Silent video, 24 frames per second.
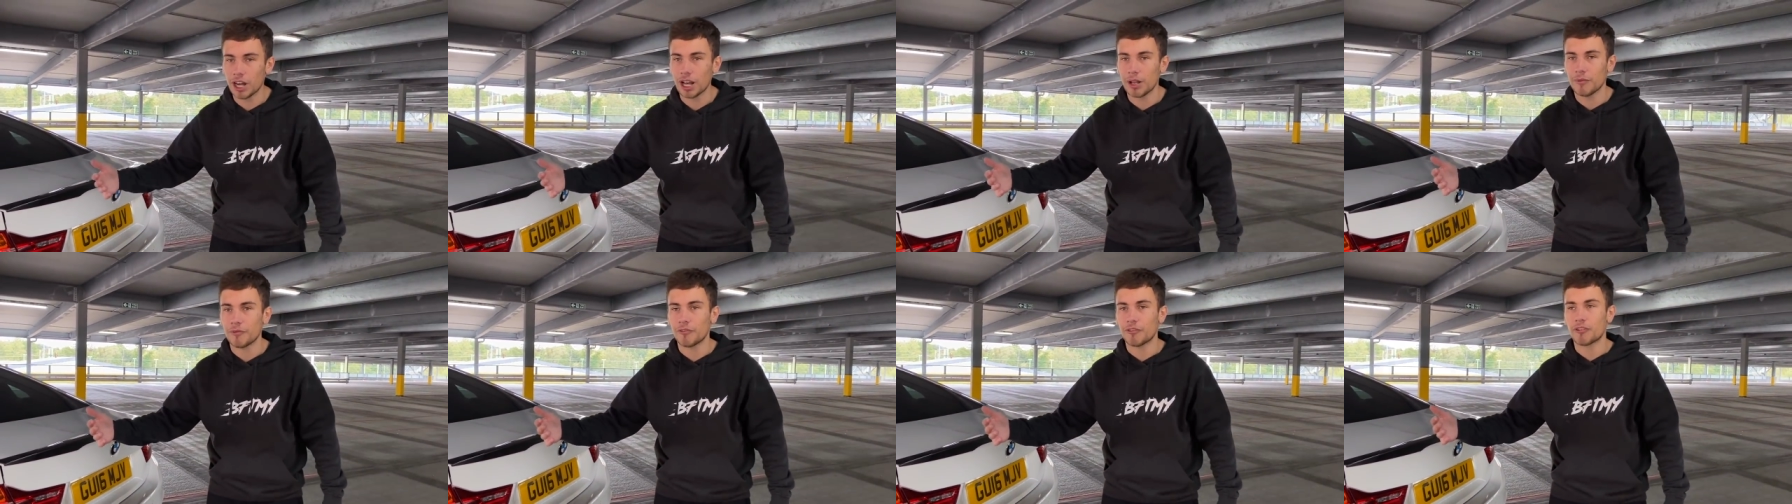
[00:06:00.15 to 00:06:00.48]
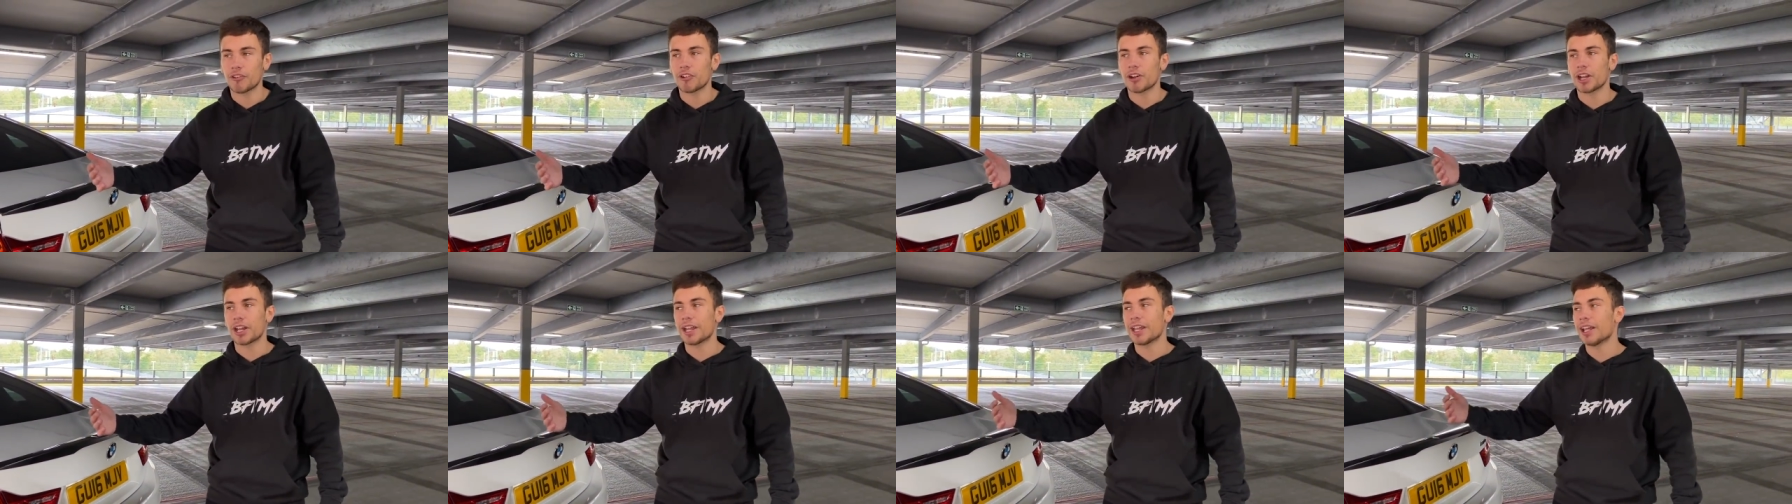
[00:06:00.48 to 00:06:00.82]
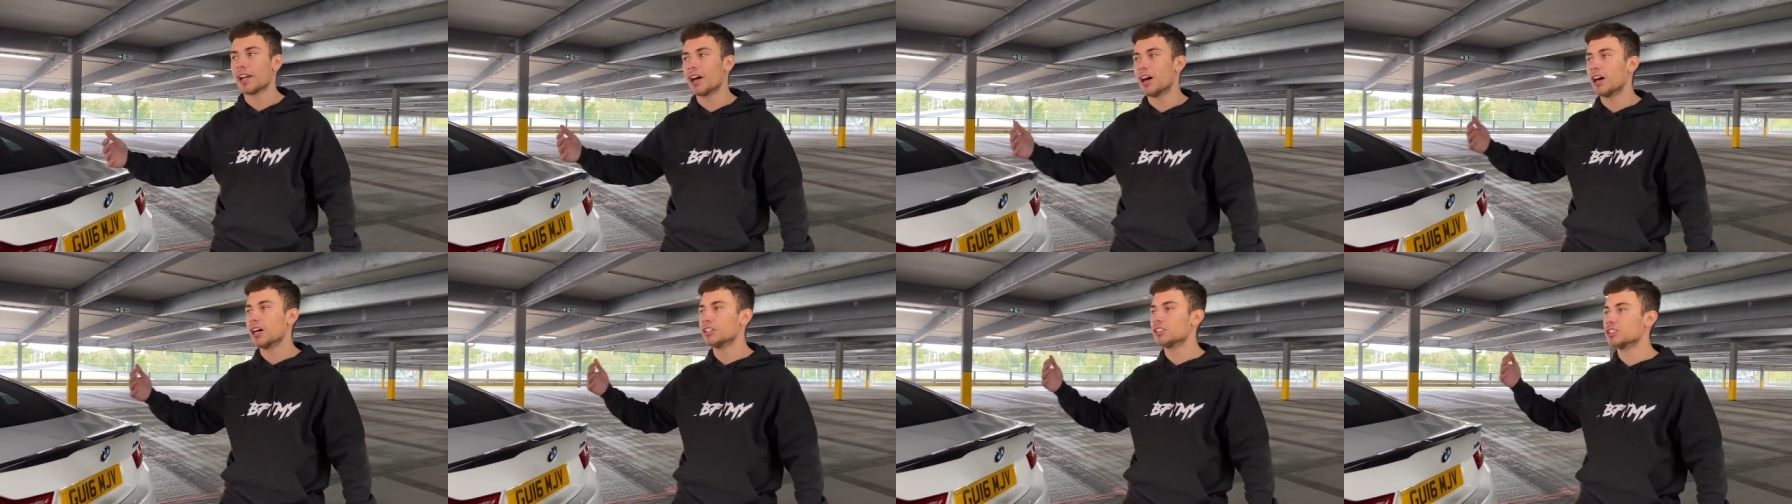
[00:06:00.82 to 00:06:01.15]
an M3,
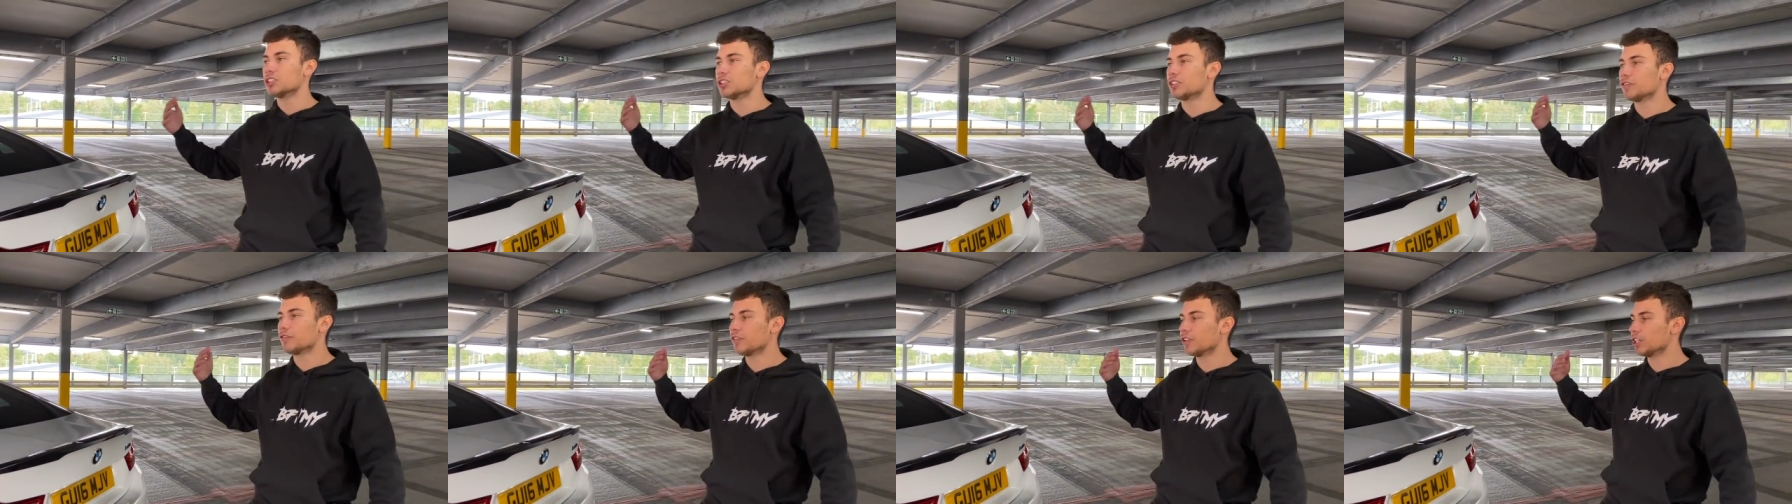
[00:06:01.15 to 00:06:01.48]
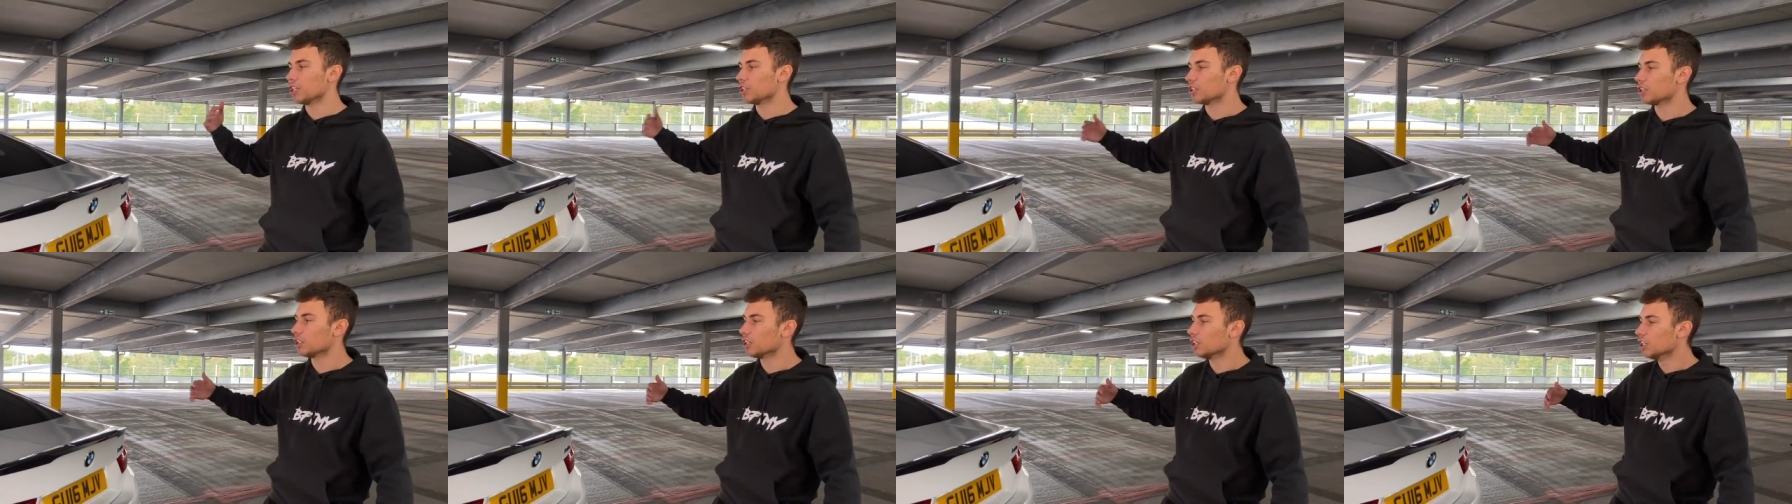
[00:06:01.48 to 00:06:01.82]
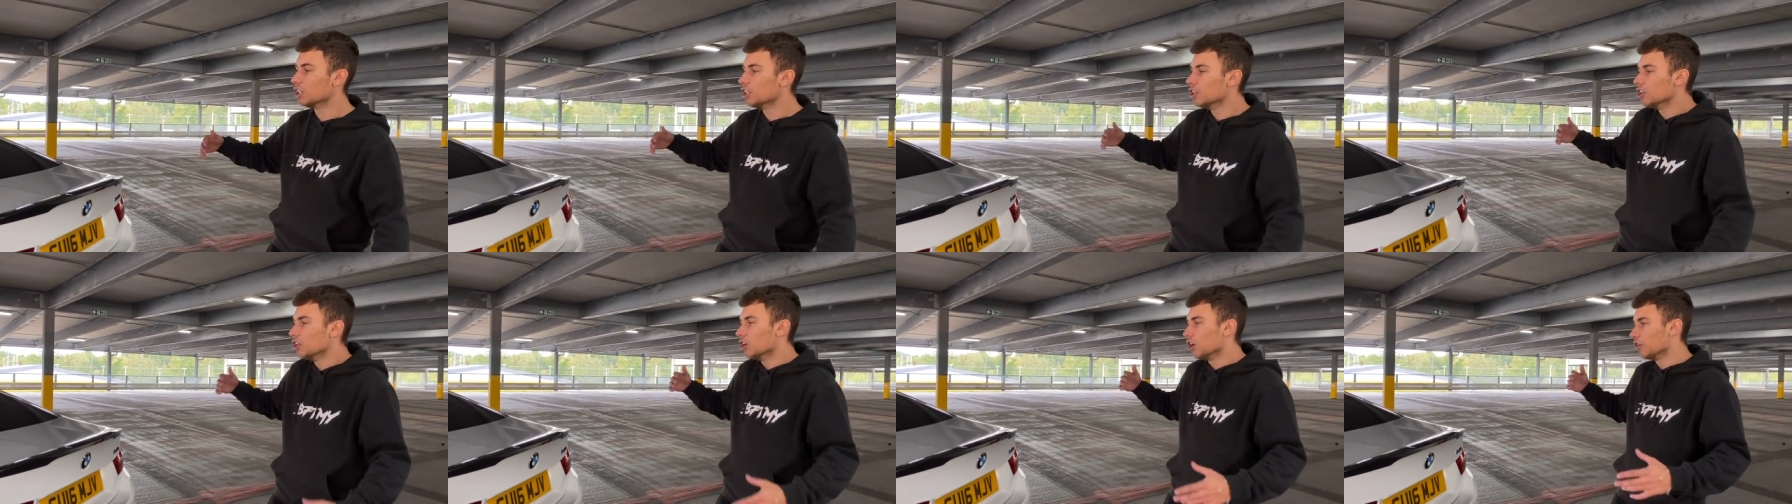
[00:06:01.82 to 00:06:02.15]
I just think
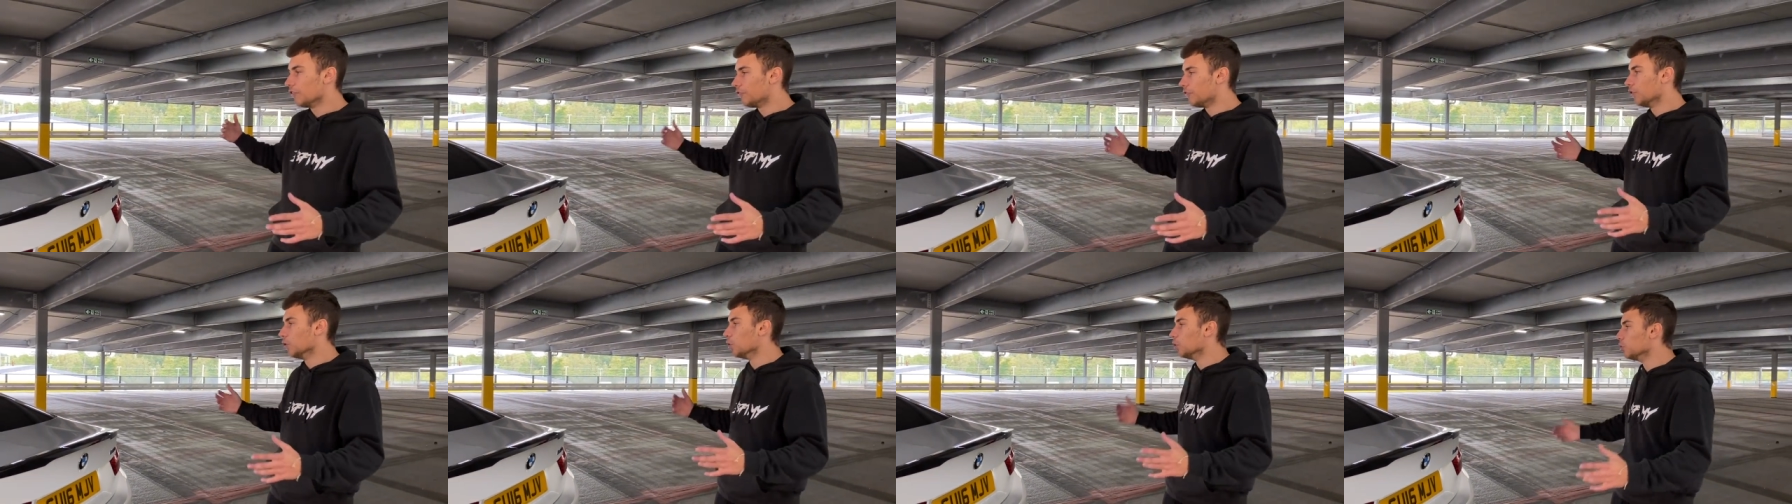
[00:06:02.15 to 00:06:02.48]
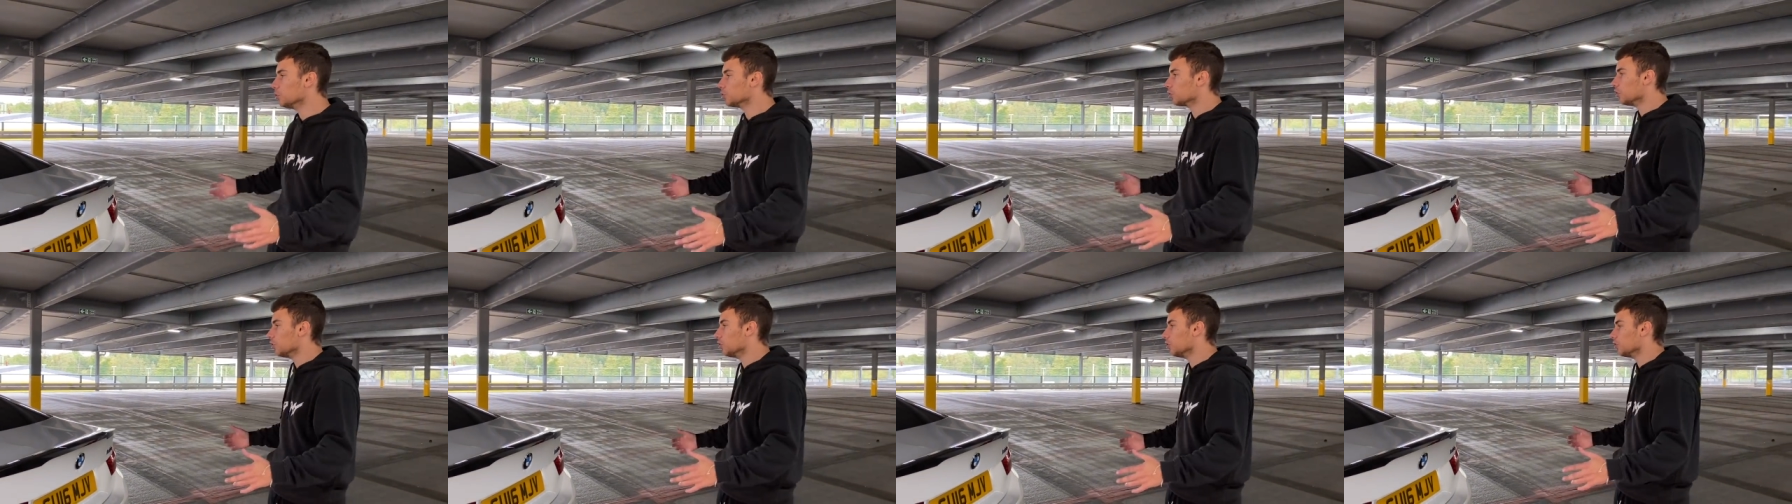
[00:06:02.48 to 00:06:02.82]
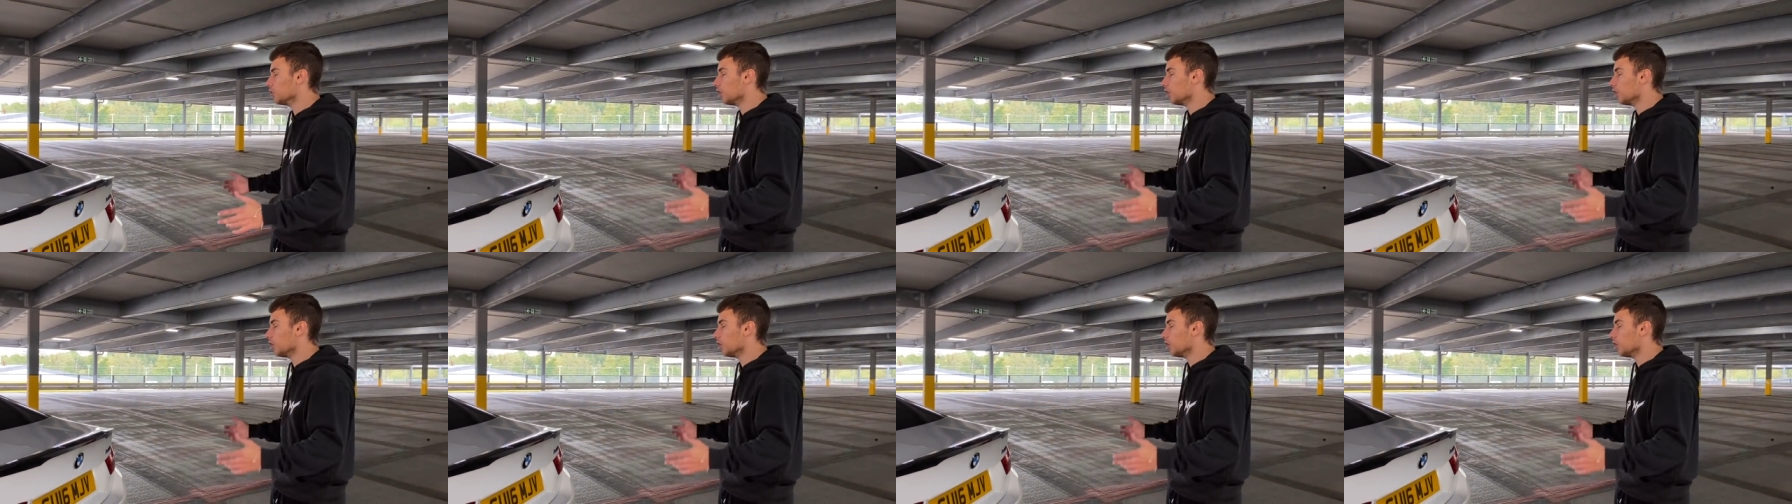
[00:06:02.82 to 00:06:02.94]
a four door,